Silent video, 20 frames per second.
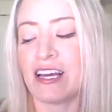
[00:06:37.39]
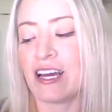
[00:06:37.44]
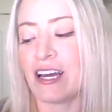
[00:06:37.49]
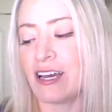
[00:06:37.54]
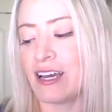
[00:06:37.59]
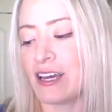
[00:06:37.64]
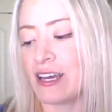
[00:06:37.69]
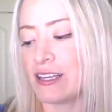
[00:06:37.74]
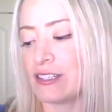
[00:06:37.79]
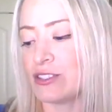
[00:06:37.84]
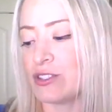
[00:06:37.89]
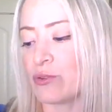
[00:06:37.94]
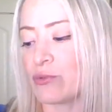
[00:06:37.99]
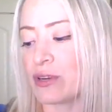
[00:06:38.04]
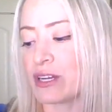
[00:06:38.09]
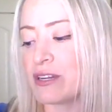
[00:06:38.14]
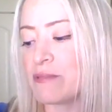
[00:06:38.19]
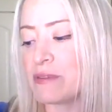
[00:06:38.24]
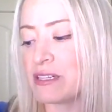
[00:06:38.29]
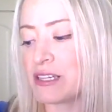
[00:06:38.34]
So
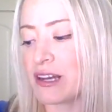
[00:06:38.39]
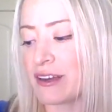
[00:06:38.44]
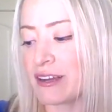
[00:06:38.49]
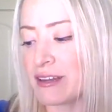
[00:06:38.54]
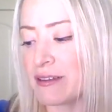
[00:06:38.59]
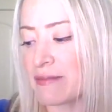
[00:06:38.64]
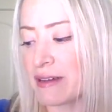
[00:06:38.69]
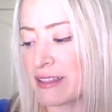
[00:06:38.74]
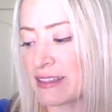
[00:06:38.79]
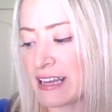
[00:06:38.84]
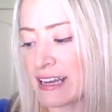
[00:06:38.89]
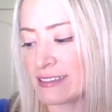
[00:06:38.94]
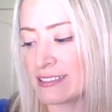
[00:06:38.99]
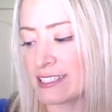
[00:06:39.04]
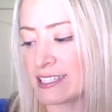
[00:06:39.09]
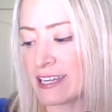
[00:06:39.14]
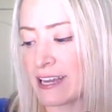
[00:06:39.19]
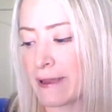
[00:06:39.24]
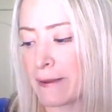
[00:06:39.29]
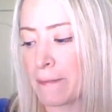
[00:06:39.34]
we're going to be talking about that
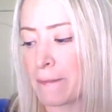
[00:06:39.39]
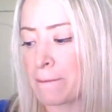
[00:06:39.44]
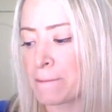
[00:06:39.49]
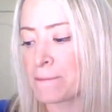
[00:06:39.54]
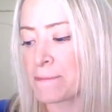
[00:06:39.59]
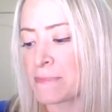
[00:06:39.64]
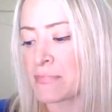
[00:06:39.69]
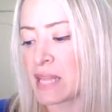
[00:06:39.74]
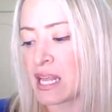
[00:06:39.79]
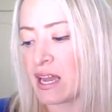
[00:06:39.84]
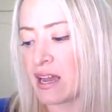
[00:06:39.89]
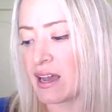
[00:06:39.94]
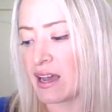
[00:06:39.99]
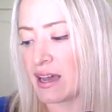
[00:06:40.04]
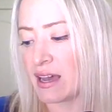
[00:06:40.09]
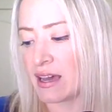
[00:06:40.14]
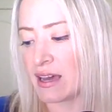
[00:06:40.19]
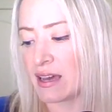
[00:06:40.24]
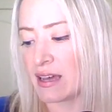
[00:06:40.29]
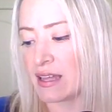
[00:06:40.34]
today.
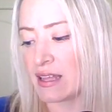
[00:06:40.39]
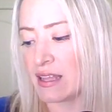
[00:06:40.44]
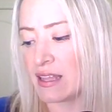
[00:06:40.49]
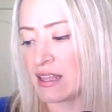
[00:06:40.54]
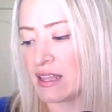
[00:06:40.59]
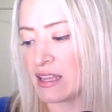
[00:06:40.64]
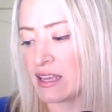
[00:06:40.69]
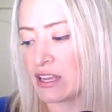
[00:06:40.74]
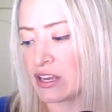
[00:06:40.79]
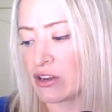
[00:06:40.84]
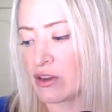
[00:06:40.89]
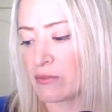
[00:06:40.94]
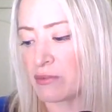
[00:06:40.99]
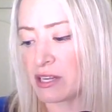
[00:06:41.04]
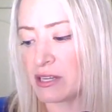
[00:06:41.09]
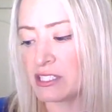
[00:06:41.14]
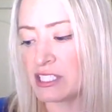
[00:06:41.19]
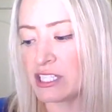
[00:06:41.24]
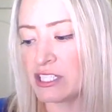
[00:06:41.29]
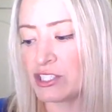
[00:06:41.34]
I'm going
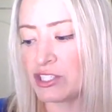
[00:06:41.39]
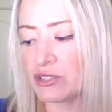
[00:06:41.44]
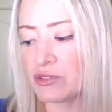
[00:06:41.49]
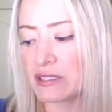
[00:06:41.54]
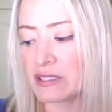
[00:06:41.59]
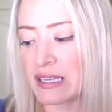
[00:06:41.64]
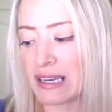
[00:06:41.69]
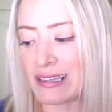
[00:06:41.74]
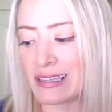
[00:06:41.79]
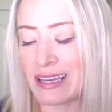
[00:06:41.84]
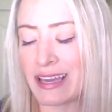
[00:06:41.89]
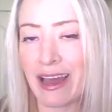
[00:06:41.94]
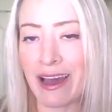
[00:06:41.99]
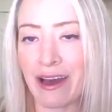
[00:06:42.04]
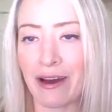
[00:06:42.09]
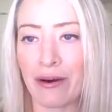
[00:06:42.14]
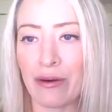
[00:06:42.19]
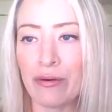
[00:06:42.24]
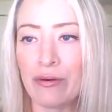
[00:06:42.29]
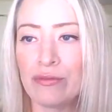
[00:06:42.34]
to teach you exactly
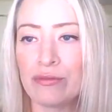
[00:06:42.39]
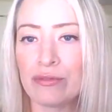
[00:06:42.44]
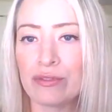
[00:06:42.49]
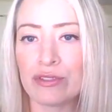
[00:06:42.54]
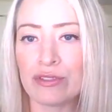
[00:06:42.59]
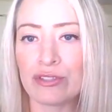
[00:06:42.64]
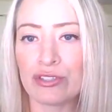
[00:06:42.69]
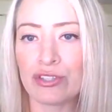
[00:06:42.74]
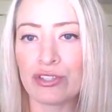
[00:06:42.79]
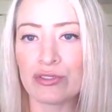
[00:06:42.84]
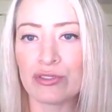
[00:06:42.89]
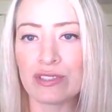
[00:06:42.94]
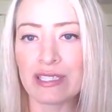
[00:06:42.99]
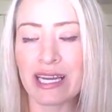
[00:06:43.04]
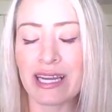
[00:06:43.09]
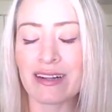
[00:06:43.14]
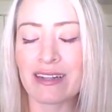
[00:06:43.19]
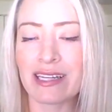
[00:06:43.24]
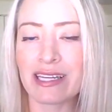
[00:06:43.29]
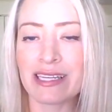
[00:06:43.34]
how to
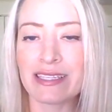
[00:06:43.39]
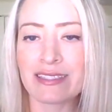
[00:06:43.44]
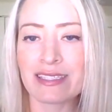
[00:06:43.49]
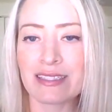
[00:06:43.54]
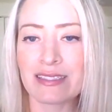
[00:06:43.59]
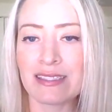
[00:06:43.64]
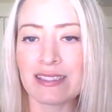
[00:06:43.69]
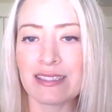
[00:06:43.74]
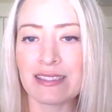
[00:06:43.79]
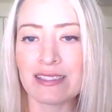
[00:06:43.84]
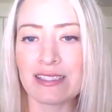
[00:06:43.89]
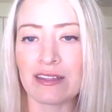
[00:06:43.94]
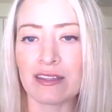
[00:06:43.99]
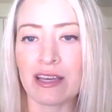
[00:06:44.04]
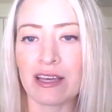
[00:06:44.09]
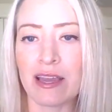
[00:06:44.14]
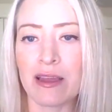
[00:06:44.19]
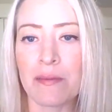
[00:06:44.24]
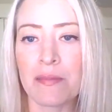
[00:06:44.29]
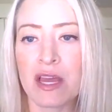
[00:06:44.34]
sign clients
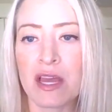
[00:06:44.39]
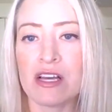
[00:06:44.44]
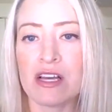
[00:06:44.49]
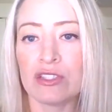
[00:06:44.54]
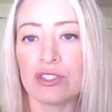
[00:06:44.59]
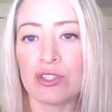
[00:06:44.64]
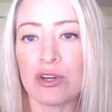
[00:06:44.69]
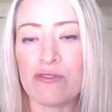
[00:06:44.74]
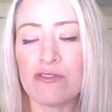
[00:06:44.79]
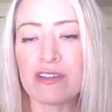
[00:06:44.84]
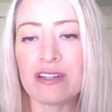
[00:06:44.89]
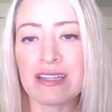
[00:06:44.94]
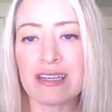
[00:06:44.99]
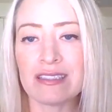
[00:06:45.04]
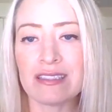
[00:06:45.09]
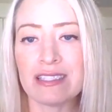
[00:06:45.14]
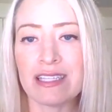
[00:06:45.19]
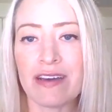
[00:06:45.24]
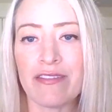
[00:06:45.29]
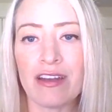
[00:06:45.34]
consistently. So over the
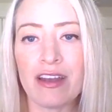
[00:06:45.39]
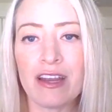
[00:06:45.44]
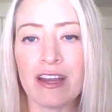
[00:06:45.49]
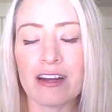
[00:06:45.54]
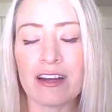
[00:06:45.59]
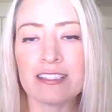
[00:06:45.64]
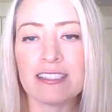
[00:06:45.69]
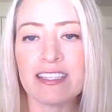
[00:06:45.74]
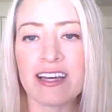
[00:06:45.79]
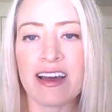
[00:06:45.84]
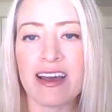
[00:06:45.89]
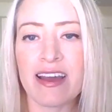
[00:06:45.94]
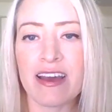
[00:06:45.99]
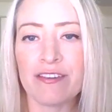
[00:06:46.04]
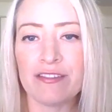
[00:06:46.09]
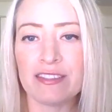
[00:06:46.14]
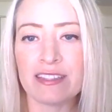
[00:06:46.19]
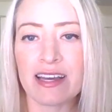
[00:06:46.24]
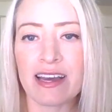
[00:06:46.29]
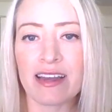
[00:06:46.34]
last 7 years, I
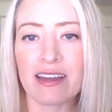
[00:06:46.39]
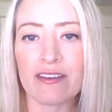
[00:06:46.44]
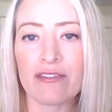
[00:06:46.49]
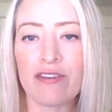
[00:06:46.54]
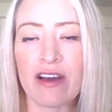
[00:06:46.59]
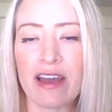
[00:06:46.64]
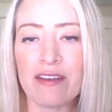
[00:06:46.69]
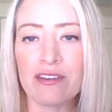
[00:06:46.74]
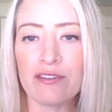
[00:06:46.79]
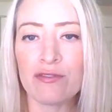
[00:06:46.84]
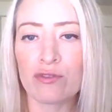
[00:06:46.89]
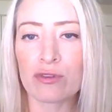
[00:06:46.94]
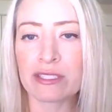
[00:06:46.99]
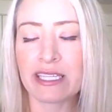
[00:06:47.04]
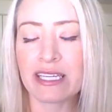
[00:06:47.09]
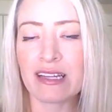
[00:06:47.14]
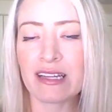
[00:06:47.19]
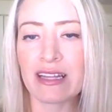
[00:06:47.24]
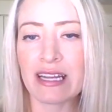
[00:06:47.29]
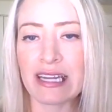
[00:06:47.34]
have signed 5 to
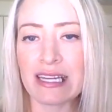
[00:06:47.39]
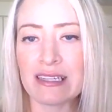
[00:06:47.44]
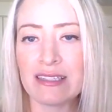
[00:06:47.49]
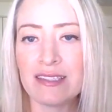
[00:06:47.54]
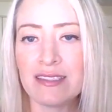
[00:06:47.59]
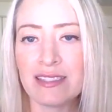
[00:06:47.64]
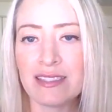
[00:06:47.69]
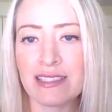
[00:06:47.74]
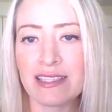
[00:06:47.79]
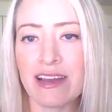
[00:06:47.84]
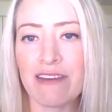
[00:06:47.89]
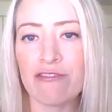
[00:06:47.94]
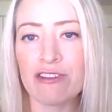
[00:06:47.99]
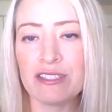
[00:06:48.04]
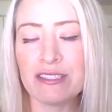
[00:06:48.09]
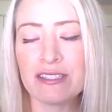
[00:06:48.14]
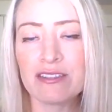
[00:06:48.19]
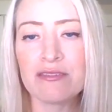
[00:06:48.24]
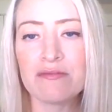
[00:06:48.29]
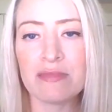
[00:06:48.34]
14 clients every
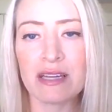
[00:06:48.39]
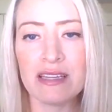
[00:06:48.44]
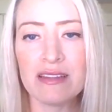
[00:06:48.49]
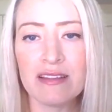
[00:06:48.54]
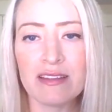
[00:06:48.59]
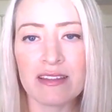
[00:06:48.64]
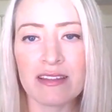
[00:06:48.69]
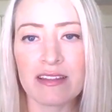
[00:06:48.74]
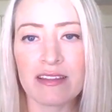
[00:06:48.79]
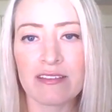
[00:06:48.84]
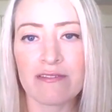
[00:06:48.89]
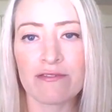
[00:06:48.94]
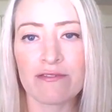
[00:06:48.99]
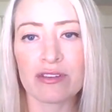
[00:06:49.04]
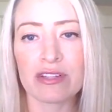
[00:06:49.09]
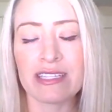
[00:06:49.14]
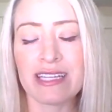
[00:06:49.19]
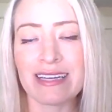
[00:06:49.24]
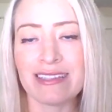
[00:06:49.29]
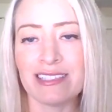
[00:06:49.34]
single month
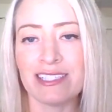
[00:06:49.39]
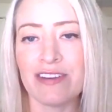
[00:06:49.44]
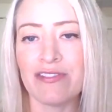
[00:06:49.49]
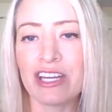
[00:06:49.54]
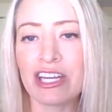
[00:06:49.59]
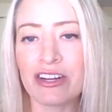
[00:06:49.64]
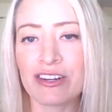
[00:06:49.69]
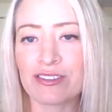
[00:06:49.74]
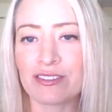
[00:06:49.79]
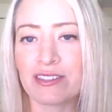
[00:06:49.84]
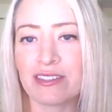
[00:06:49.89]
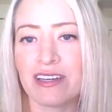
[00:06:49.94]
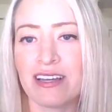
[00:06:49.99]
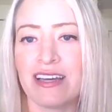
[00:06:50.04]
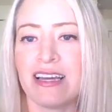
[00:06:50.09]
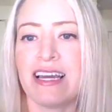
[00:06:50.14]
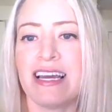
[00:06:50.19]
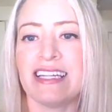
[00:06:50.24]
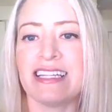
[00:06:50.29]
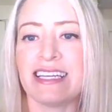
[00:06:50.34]
for the last 7 years.
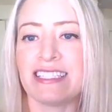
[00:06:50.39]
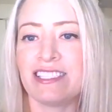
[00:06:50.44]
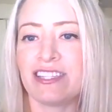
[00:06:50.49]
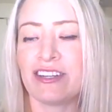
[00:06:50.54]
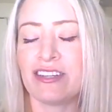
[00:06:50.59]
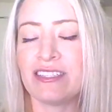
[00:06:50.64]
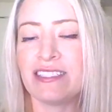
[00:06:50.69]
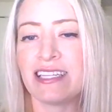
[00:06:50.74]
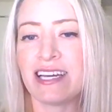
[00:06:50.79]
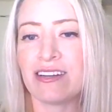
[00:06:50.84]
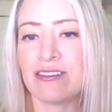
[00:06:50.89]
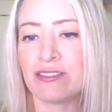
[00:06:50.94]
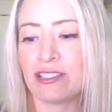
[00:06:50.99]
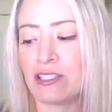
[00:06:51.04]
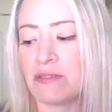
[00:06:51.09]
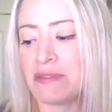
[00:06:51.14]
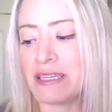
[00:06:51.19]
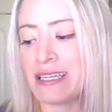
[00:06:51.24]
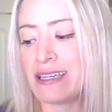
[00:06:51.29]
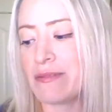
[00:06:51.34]
That turns out
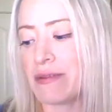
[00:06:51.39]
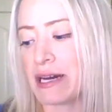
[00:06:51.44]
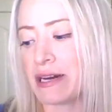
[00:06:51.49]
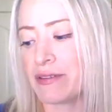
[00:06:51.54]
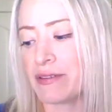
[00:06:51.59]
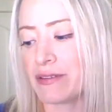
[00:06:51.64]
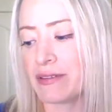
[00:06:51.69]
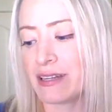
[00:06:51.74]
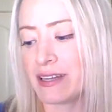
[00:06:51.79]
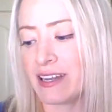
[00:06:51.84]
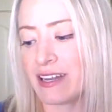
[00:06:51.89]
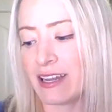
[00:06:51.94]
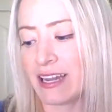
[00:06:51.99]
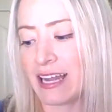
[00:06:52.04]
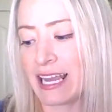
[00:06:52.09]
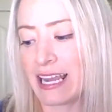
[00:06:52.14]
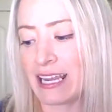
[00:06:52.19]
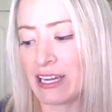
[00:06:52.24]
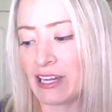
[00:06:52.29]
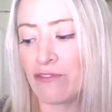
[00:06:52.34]
to be about
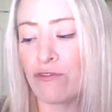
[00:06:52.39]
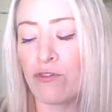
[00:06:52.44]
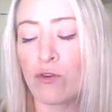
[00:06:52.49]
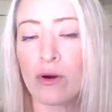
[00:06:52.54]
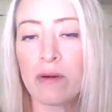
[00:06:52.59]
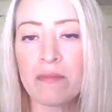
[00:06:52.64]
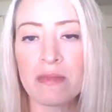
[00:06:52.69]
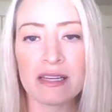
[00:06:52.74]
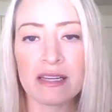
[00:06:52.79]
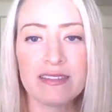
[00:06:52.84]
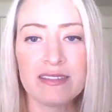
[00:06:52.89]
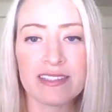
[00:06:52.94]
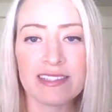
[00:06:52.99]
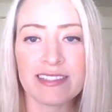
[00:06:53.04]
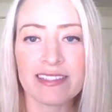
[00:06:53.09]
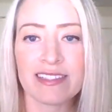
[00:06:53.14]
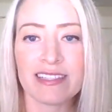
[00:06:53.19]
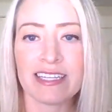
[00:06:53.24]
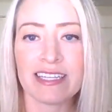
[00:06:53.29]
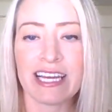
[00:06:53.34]
84
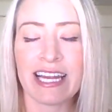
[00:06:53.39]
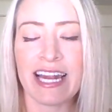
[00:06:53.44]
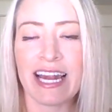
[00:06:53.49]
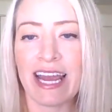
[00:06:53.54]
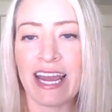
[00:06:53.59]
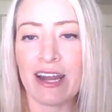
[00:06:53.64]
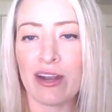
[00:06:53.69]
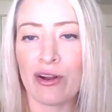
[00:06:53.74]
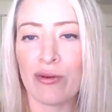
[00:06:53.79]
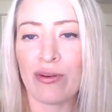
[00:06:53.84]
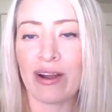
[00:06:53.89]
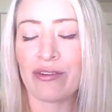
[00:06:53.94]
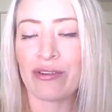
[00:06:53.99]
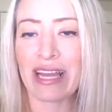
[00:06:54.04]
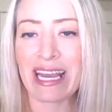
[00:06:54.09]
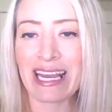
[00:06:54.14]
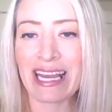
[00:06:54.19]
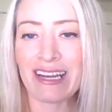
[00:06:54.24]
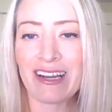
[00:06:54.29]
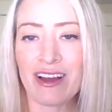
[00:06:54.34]
months and around
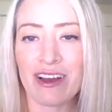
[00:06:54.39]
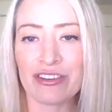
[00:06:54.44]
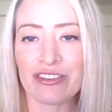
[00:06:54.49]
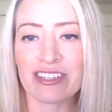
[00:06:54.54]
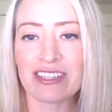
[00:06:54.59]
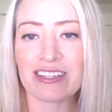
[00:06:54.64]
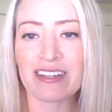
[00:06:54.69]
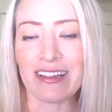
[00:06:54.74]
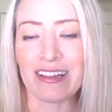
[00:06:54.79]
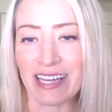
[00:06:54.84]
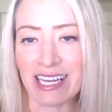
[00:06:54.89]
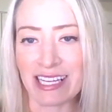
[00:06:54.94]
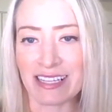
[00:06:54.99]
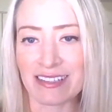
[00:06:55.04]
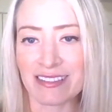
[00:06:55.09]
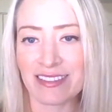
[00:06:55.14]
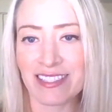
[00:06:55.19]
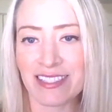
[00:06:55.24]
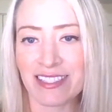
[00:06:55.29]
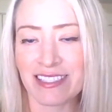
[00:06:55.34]
800
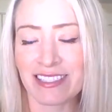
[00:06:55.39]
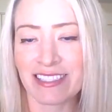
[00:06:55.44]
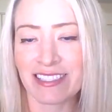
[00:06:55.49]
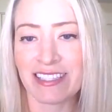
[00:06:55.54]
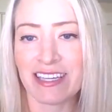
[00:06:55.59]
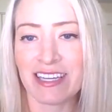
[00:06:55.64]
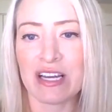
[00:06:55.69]
clients.